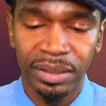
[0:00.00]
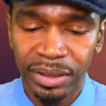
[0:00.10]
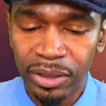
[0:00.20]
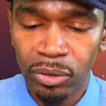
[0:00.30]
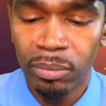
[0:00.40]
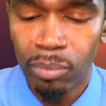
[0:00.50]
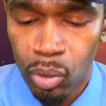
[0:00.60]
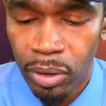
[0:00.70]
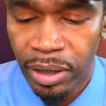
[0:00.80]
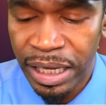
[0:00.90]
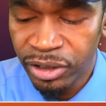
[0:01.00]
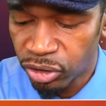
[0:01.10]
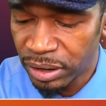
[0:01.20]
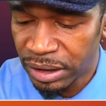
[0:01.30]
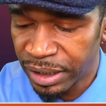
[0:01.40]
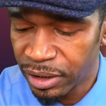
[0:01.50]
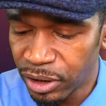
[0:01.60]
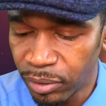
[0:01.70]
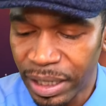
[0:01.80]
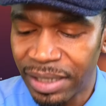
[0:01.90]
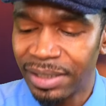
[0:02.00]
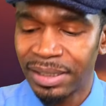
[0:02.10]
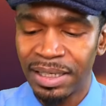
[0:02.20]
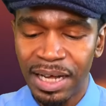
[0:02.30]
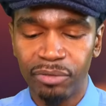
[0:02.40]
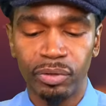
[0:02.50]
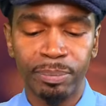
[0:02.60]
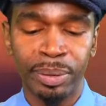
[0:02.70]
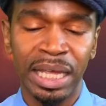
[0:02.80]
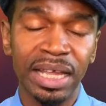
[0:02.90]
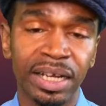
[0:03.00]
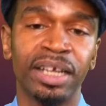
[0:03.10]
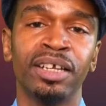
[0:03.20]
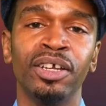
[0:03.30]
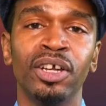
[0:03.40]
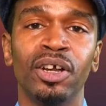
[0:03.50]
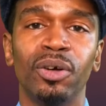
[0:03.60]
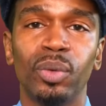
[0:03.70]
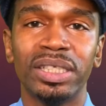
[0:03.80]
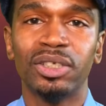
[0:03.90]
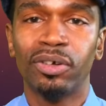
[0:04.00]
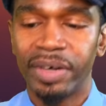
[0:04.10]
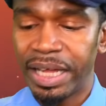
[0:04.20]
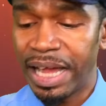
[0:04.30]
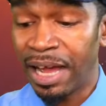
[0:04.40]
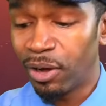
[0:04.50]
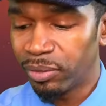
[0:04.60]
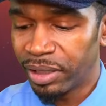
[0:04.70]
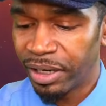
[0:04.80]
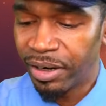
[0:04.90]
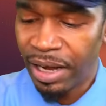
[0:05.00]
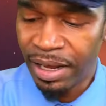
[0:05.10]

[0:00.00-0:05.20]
a little more interesting, so that it's not repeating what's already out there.